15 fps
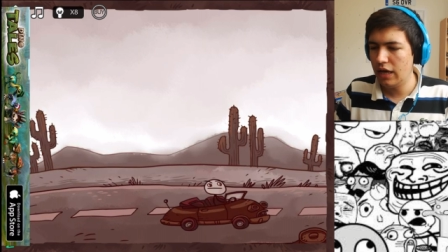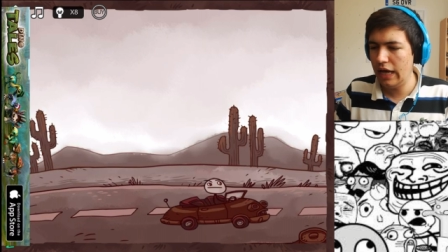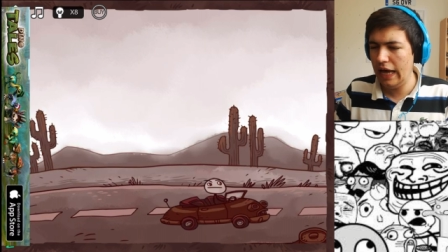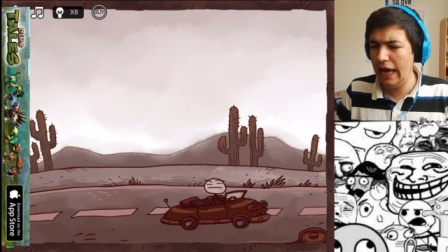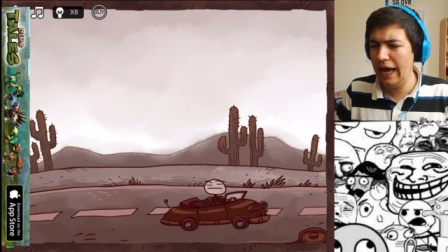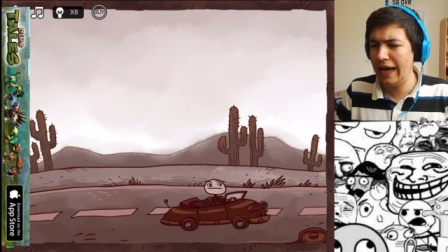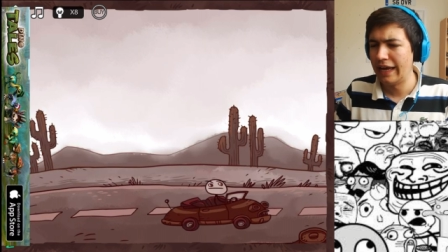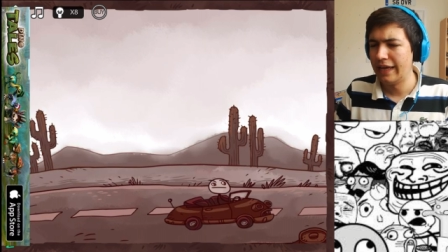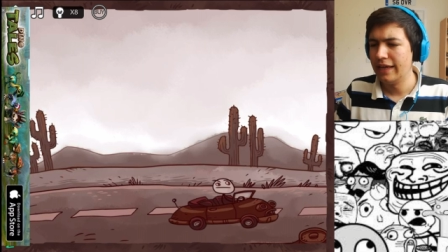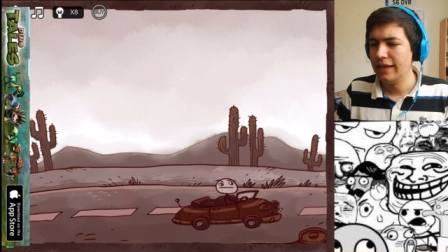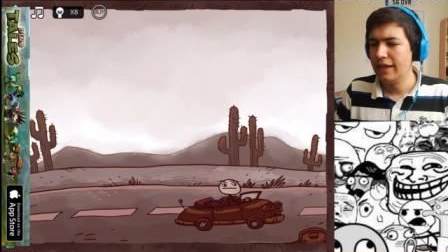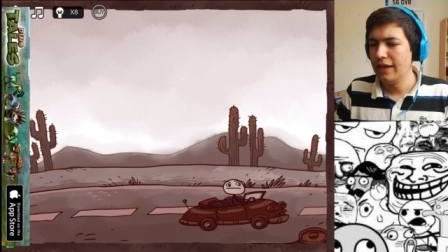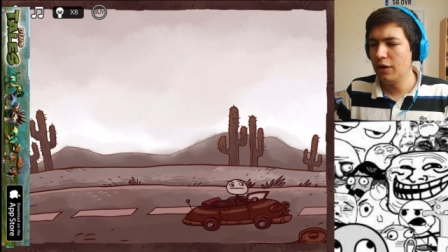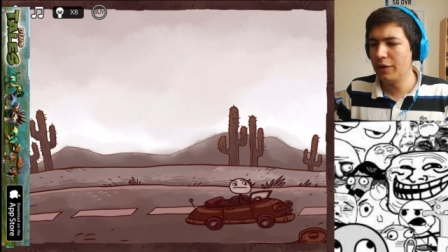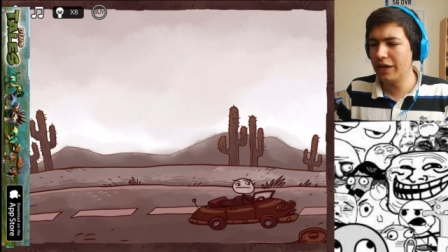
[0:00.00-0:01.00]
Ah!
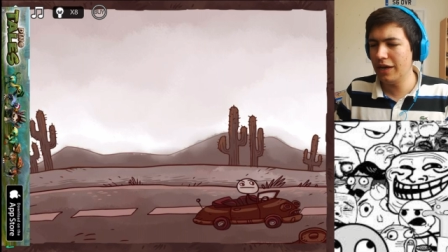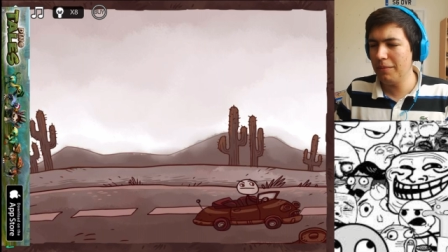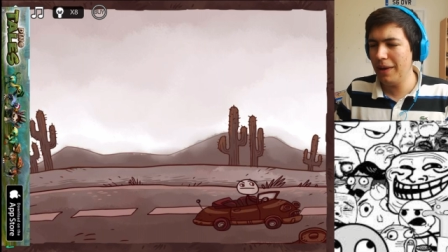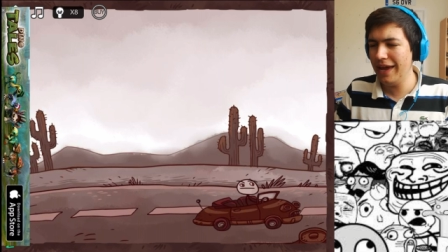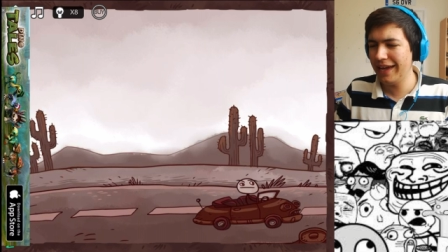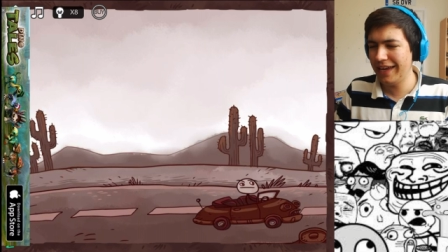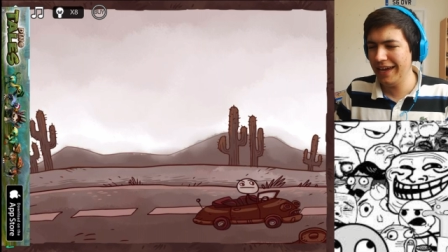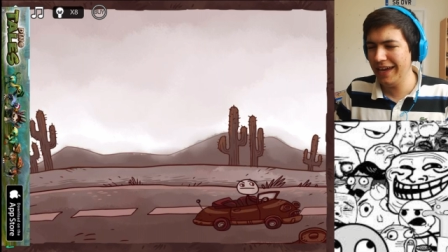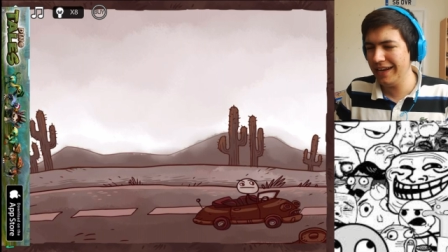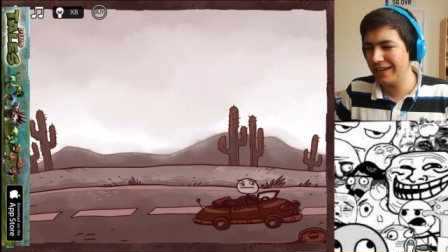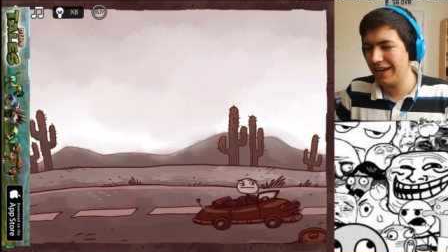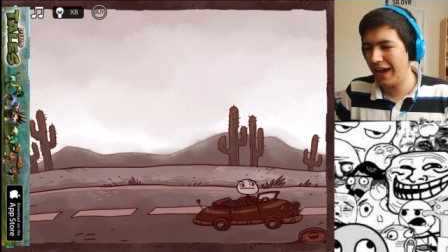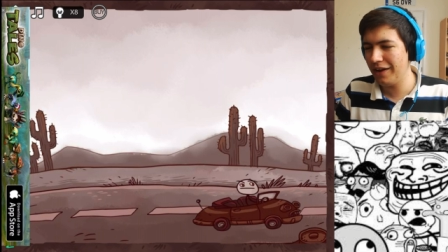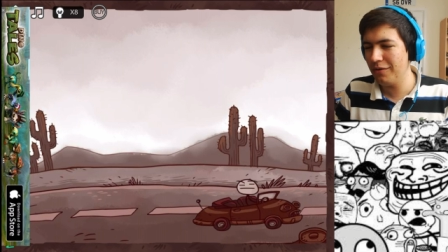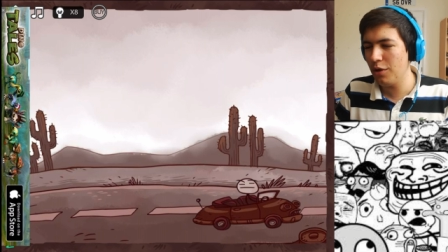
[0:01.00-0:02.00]
Are we gonna make it?
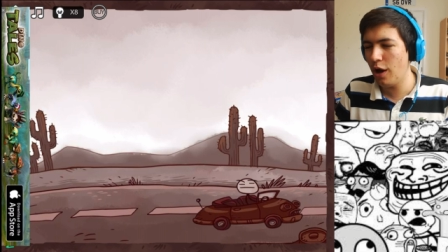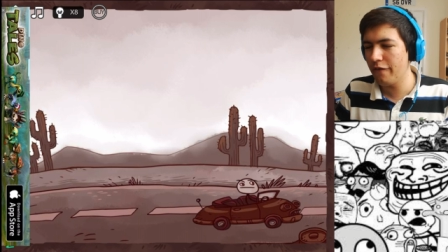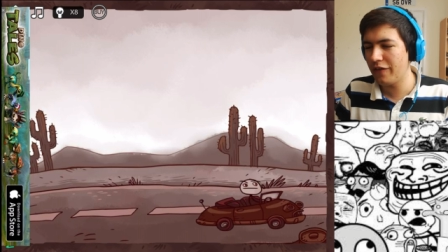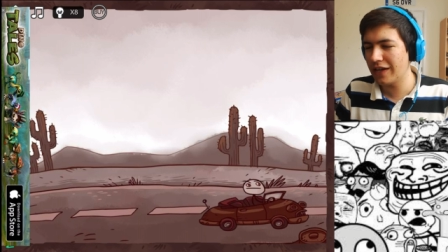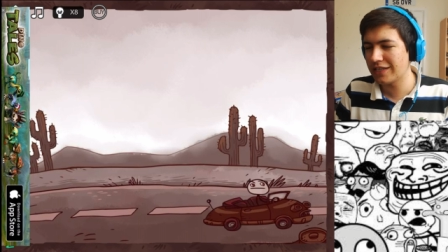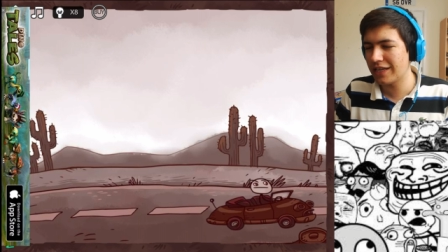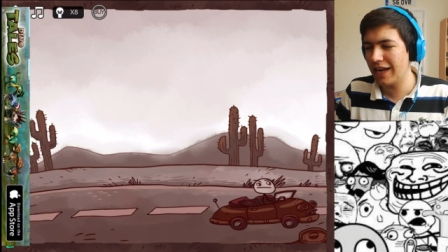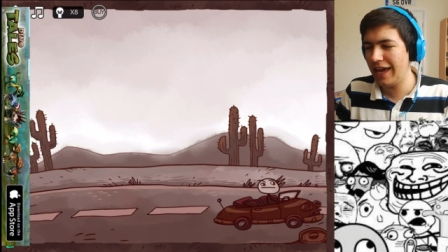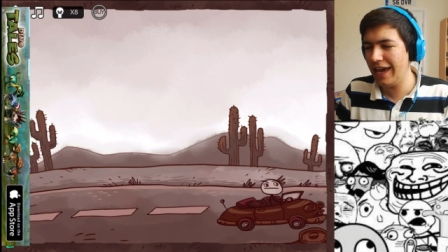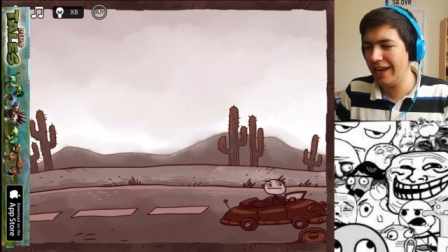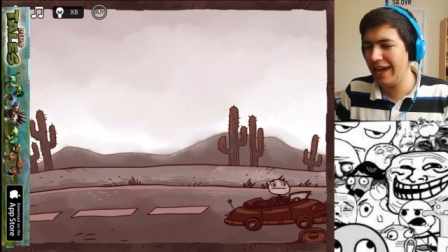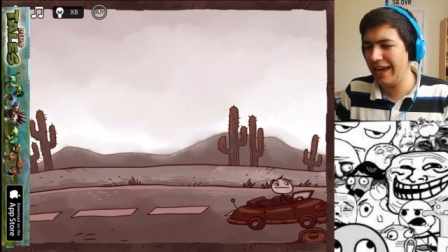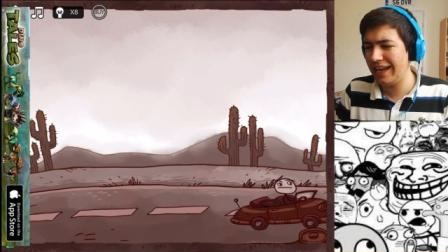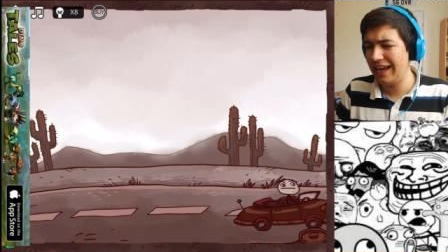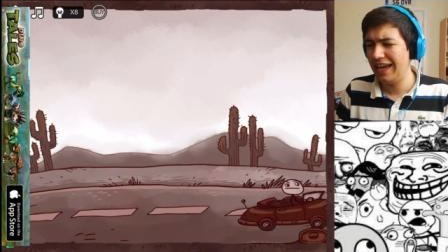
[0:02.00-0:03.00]
I don't know if that's gonna
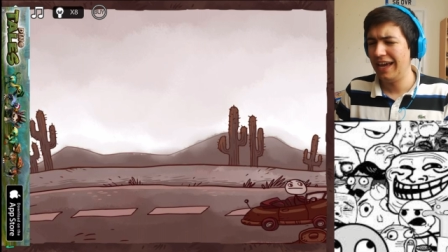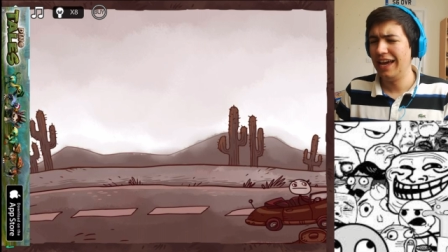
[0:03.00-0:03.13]
hit it.